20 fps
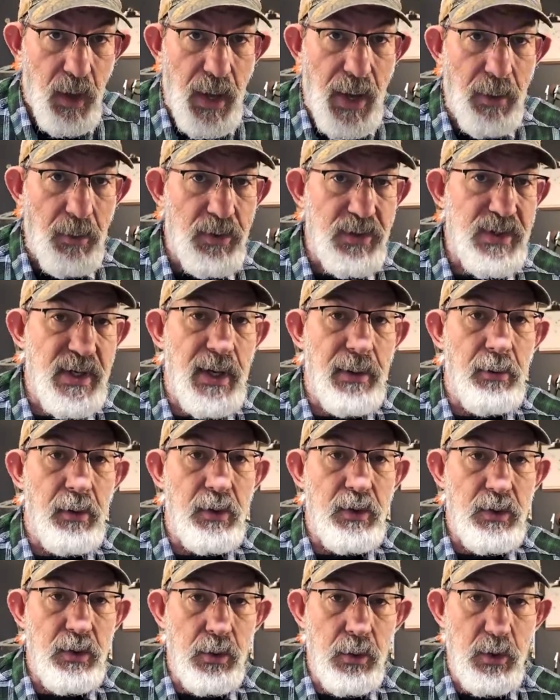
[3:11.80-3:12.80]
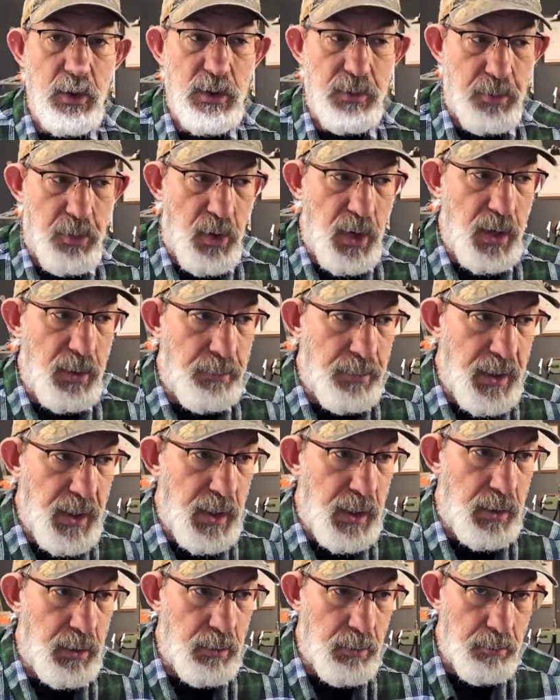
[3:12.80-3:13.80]
I was able to spray
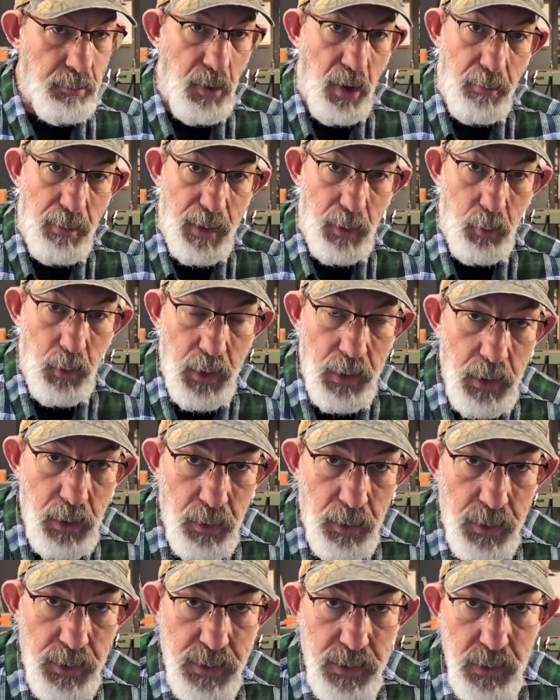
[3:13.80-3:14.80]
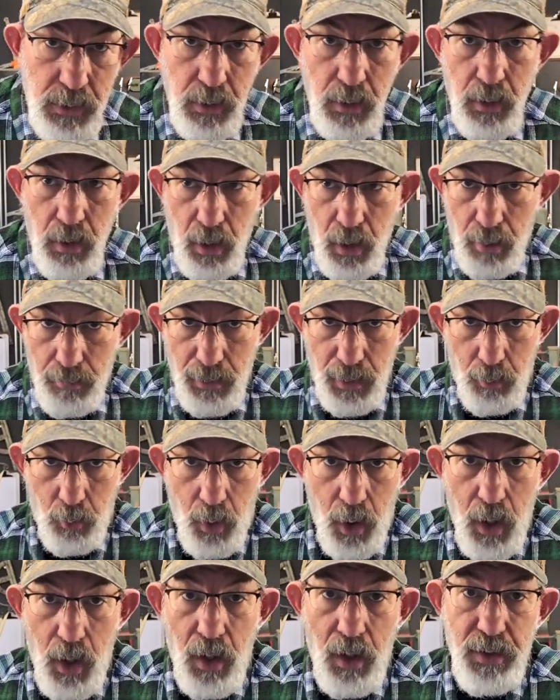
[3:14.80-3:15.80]
paint all my windows, all my
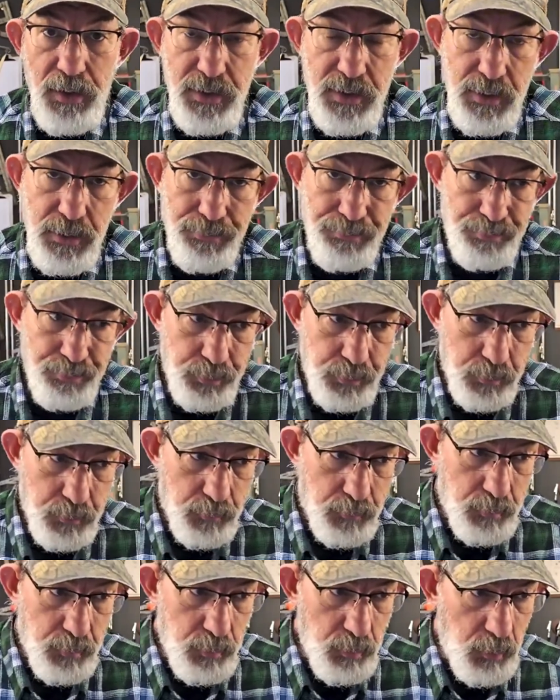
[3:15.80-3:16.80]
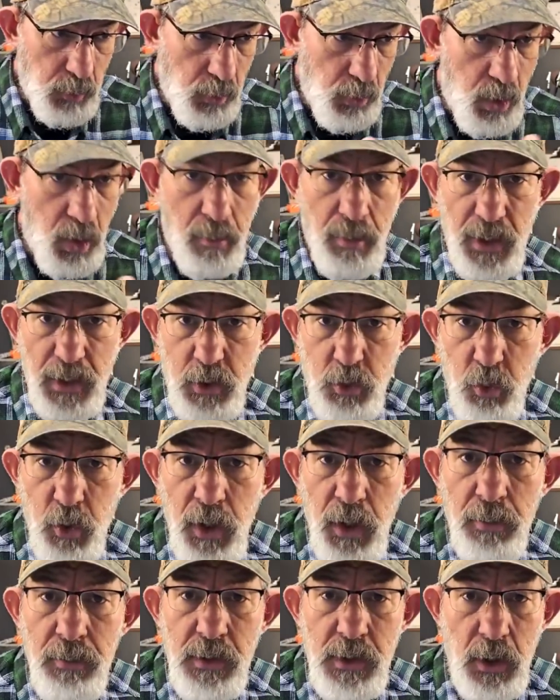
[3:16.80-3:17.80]
walls, all my
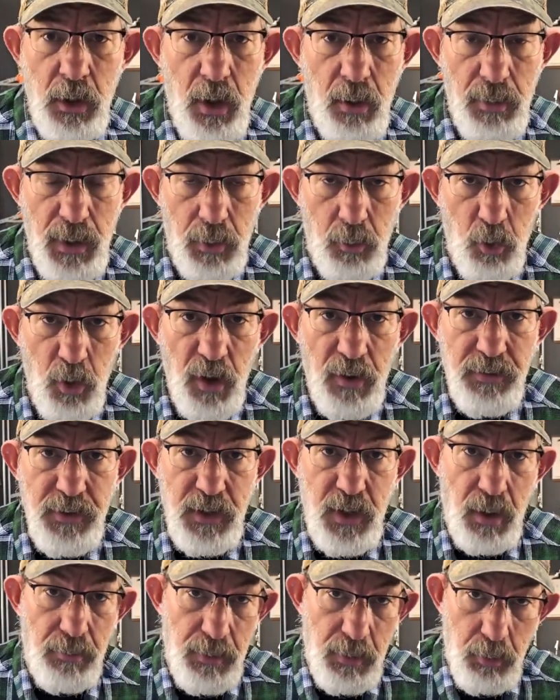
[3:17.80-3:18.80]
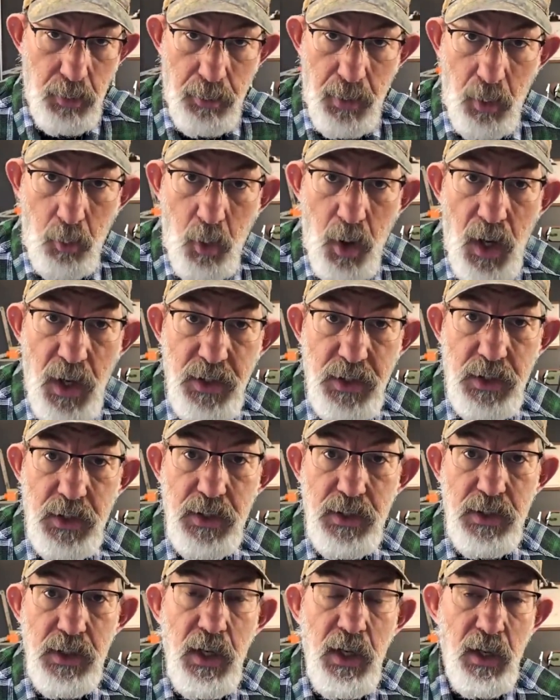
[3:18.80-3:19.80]
trims, and all my roofs, come in with my
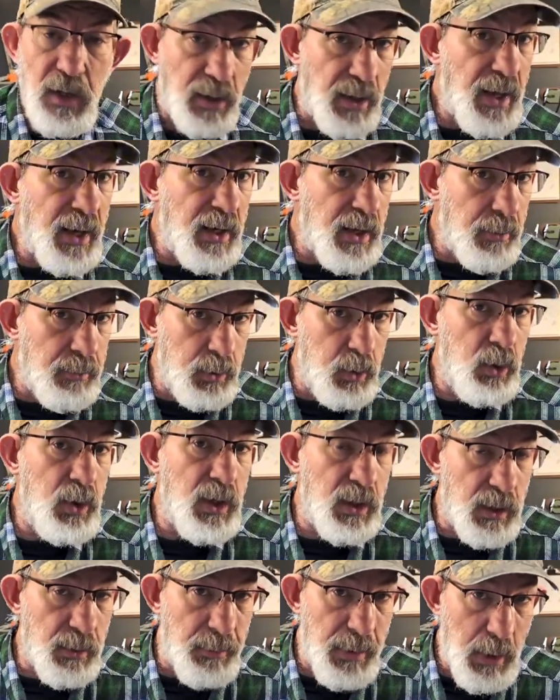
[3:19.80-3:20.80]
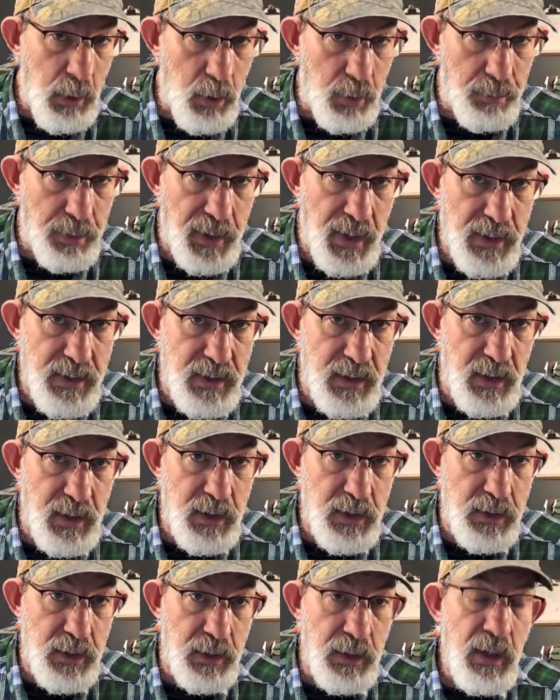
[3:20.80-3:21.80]
washes, like I'm doing on the power plant
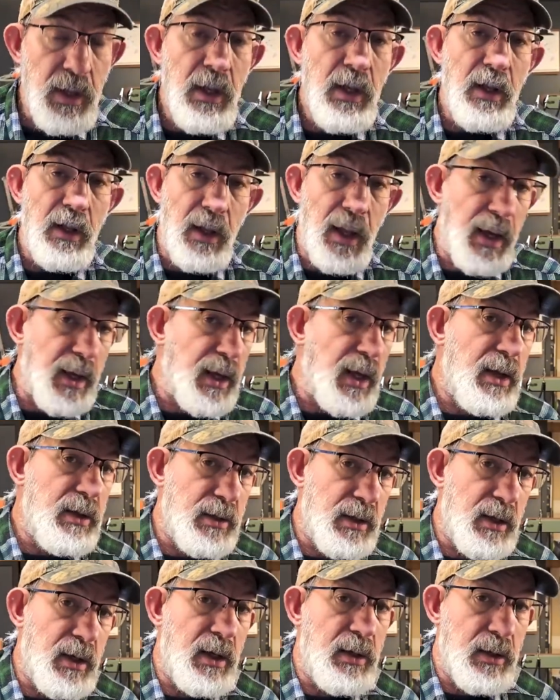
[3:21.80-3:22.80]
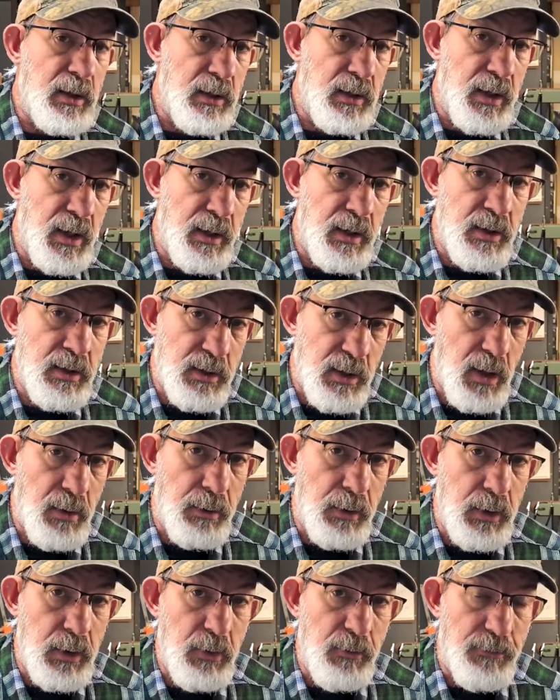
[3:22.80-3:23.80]
station, like I did on an
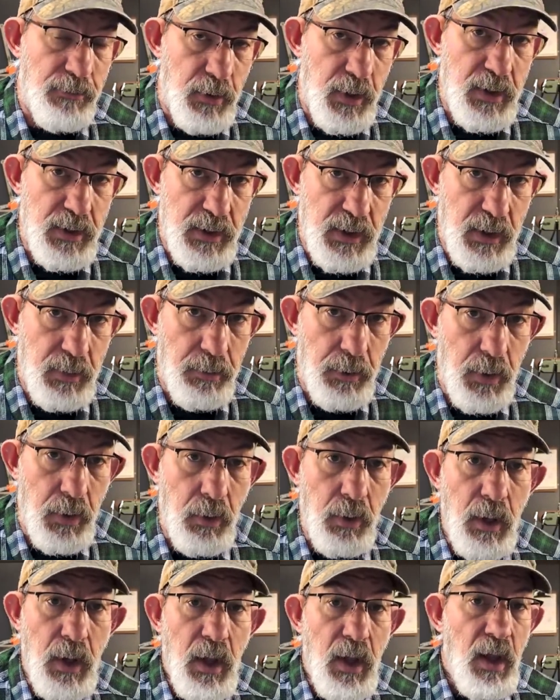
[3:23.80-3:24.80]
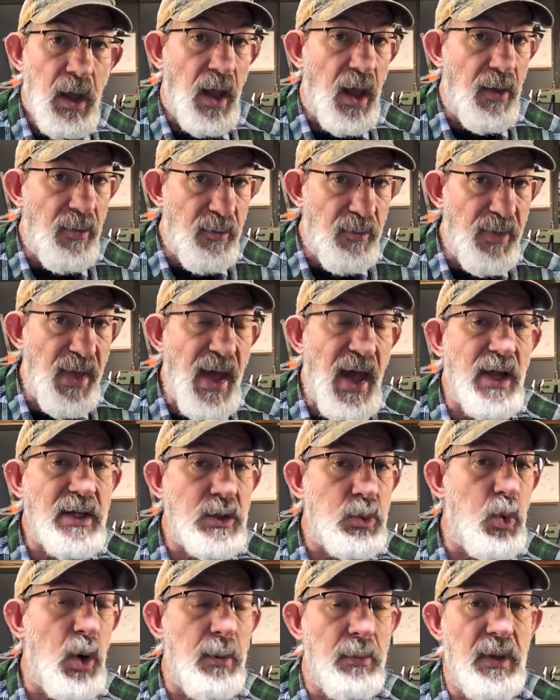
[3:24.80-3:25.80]
NNW Freight Depot. And
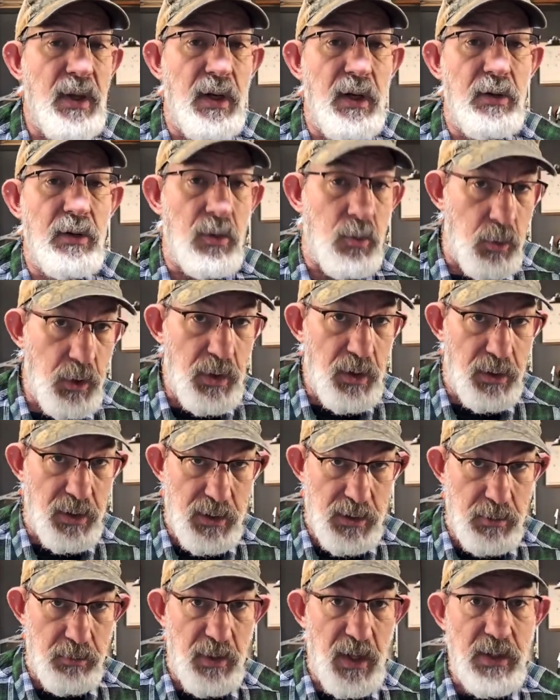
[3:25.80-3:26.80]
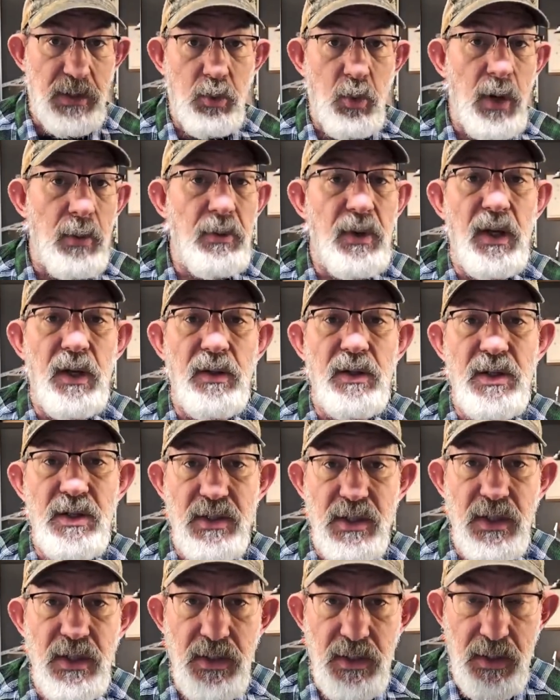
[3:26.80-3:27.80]
that's where I'm getting the realism. That's where I'm getting the
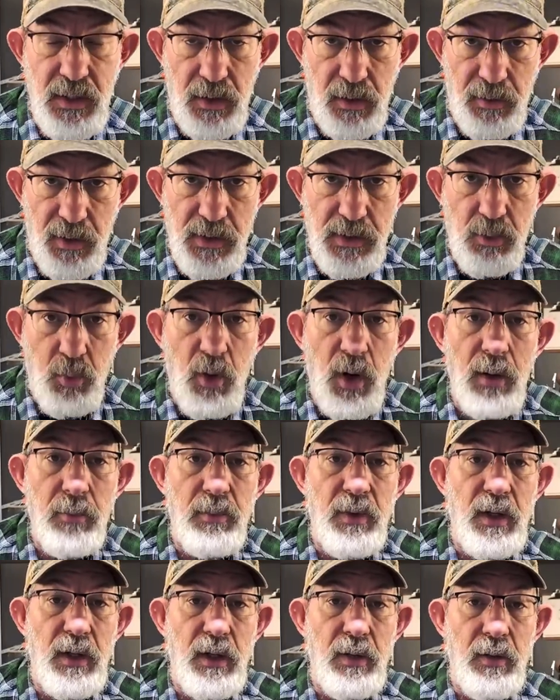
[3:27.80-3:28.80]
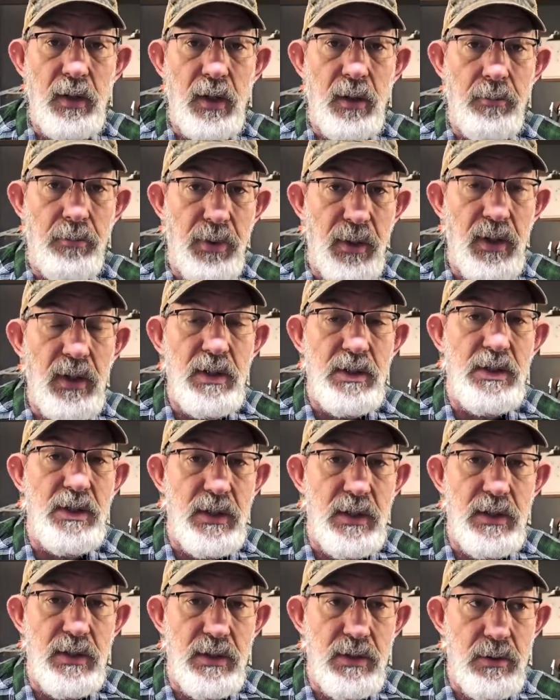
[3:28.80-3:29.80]
detail. That's where I'm getting the
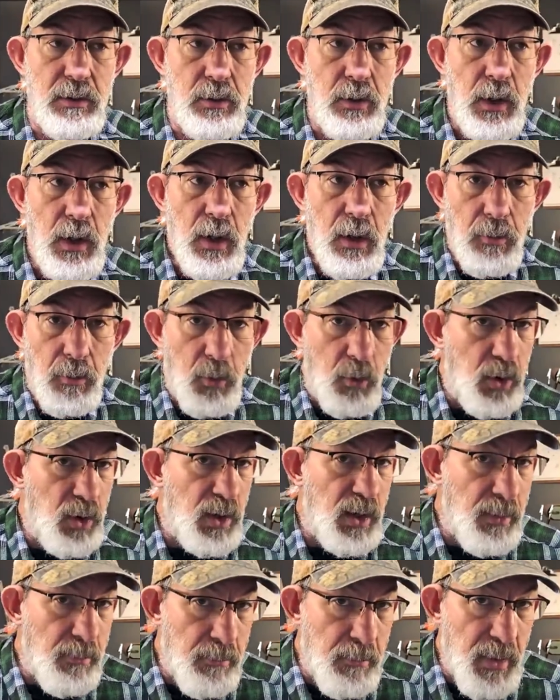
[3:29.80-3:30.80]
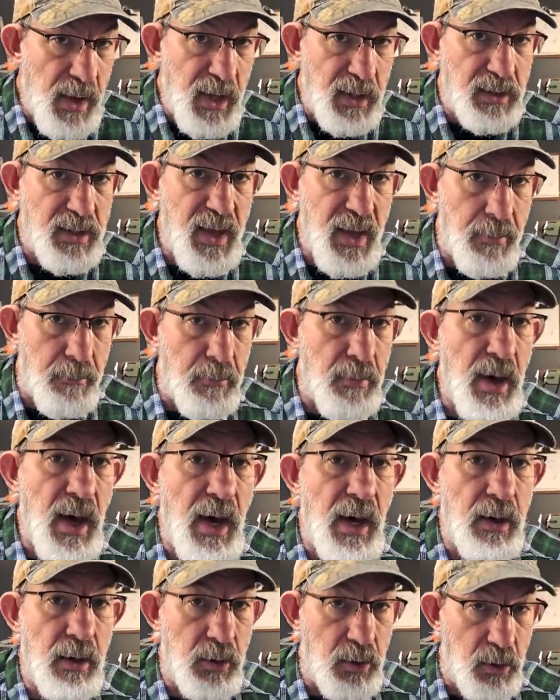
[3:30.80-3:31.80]
ability to really make that
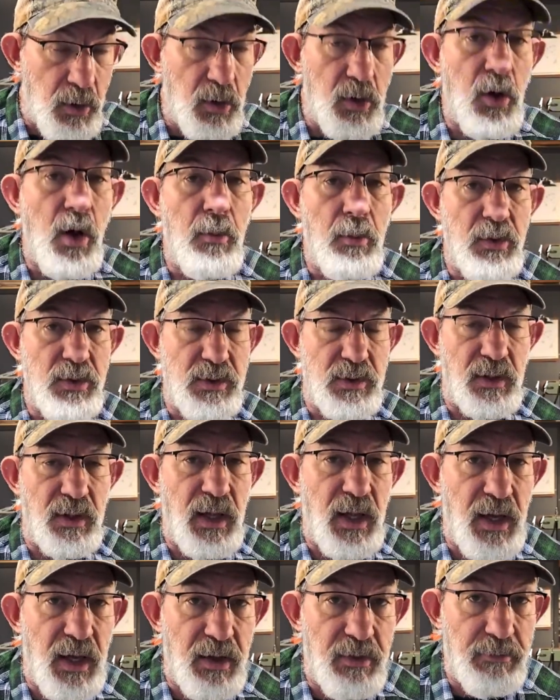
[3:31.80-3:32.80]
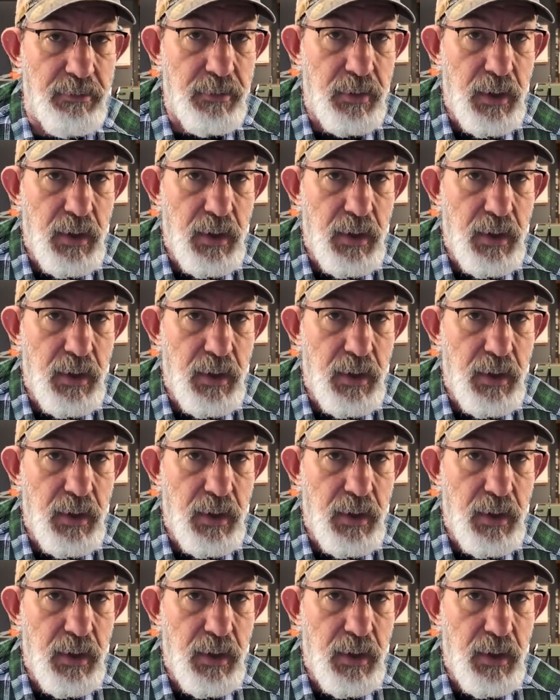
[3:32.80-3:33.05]
model look almost alive.